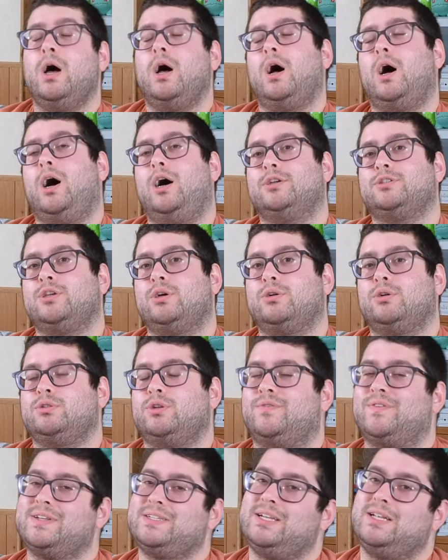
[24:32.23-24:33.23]
Also, don't
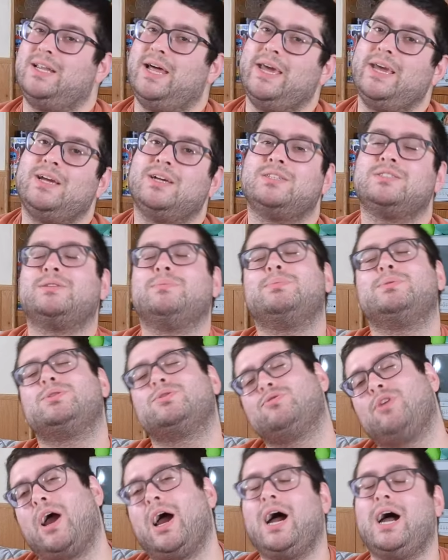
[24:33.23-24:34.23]
forget to like,
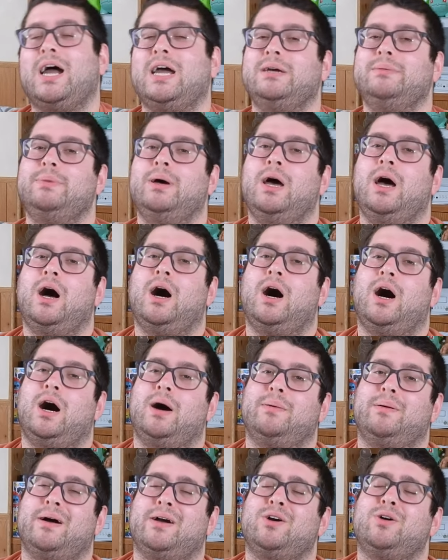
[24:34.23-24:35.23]
subscribe.
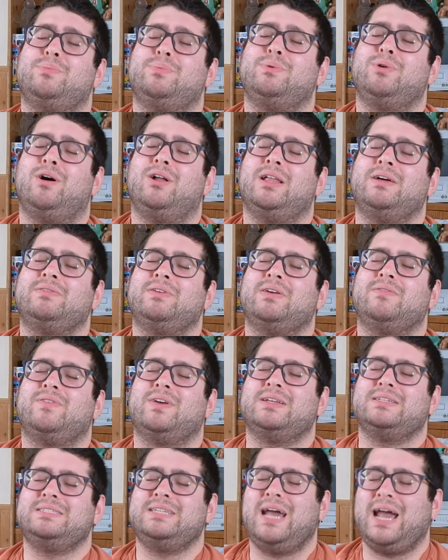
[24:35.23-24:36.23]
Um, I hope you all having a
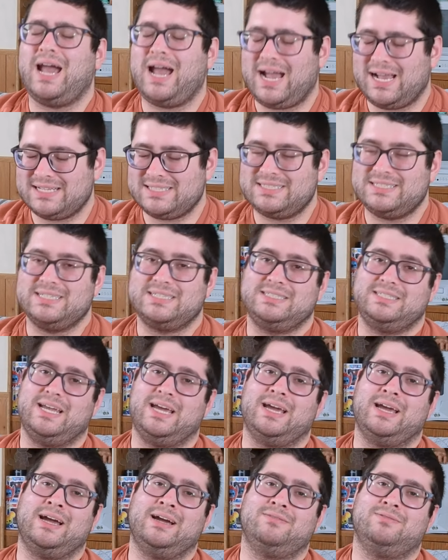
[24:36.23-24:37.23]
fantastic
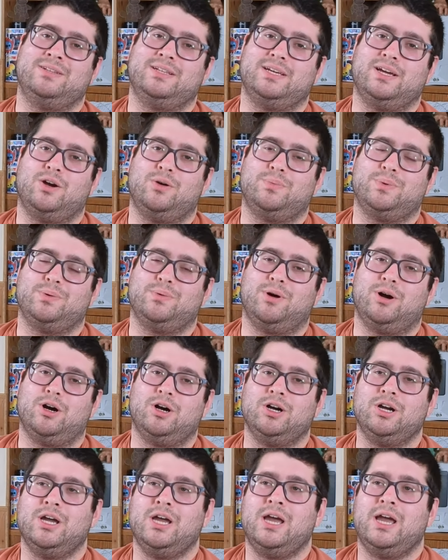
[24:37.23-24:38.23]
day. I really hope you are.
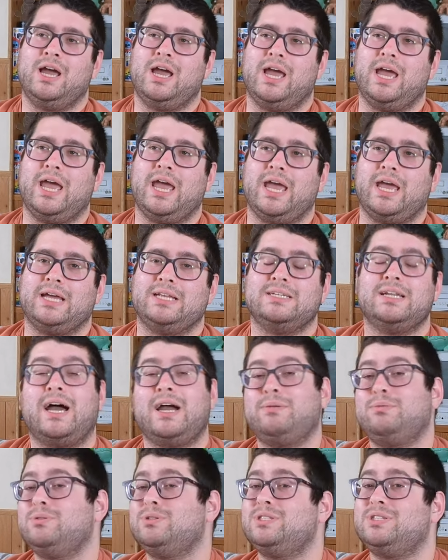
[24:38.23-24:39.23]
And I
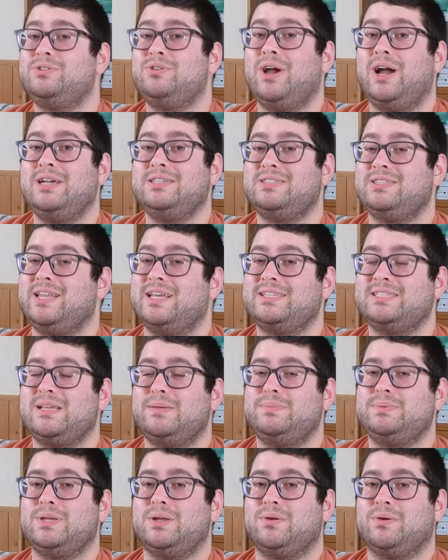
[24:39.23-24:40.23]
will see you guys next
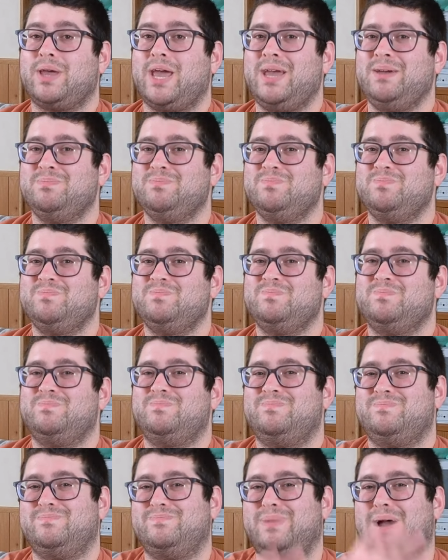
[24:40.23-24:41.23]
episode, okay?
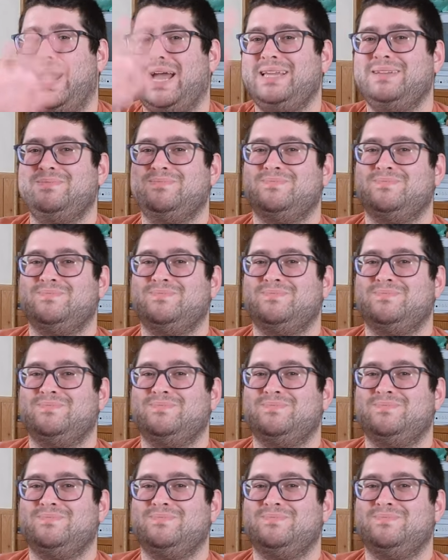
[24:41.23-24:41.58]
Bye.